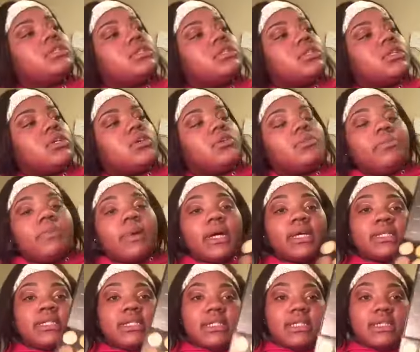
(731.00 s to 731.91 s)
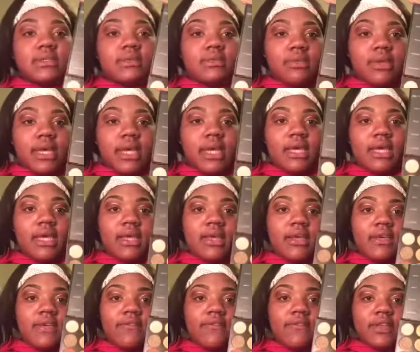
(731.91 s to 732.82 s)
the tone Bossy
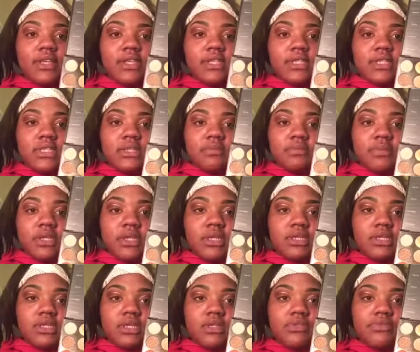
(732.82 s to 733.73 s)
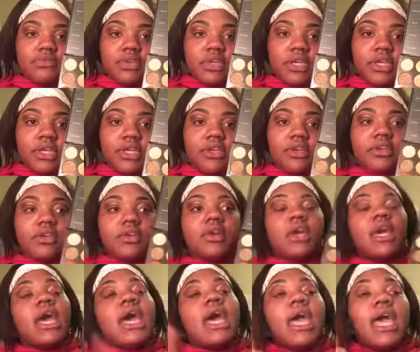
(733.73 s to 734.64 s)
AF. Is this pink tone right here,
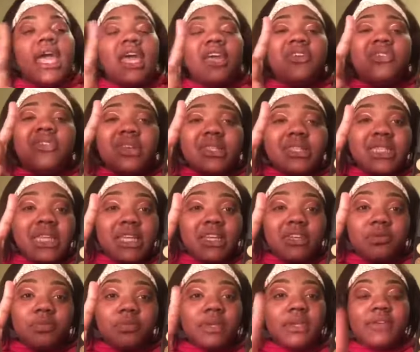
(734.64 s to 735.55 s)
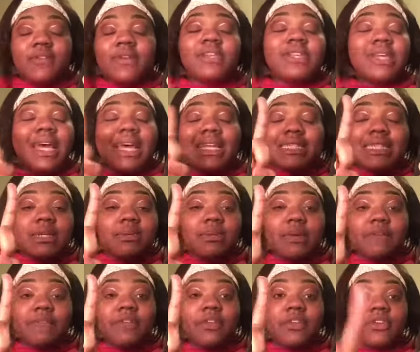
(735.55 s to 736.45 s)
and you can take your I take
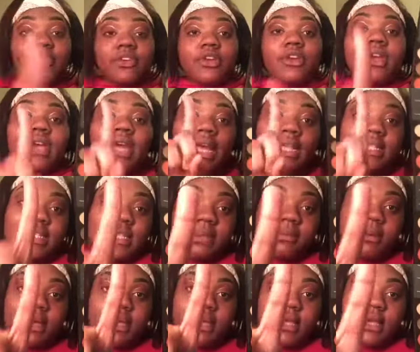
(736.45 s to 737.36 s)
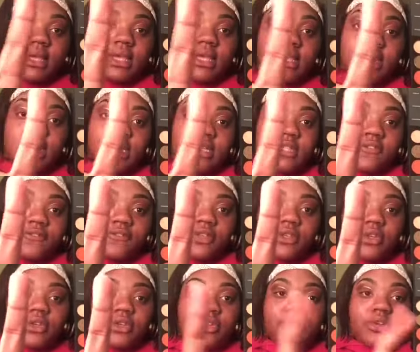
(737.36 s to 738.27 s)
my index
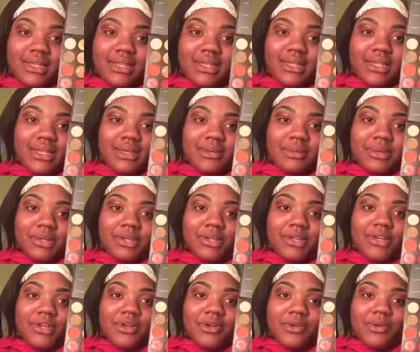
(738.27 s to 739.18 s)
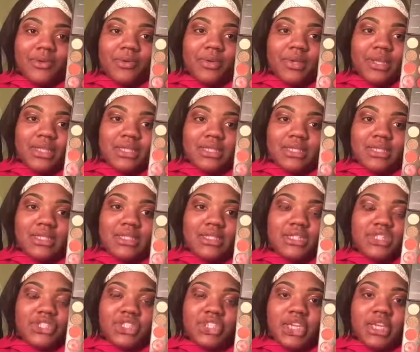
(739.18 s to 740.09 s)
finger, and I'm gonna go into
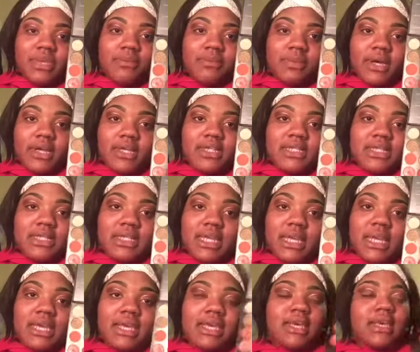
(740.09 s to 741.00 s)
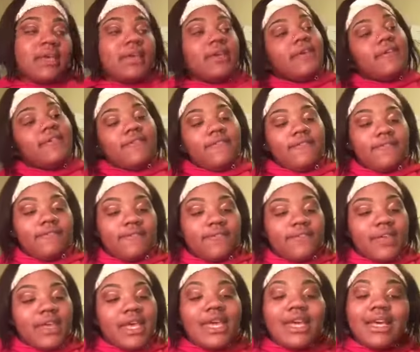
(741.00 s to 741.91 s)
the shade Bossy
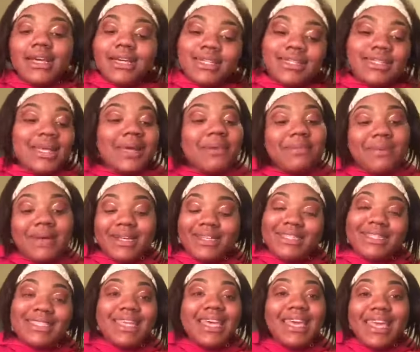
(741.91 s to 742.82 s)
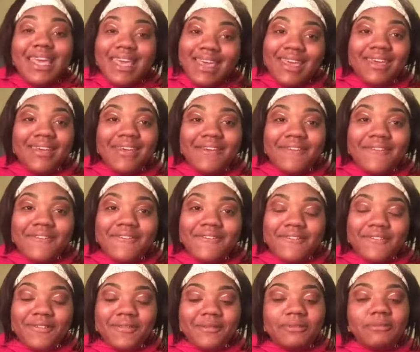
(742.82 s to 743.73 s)
AF because I'm Bossy
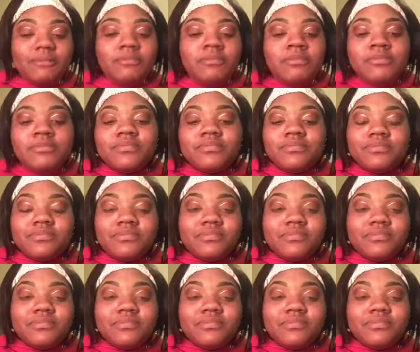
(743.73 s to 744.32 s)
AF,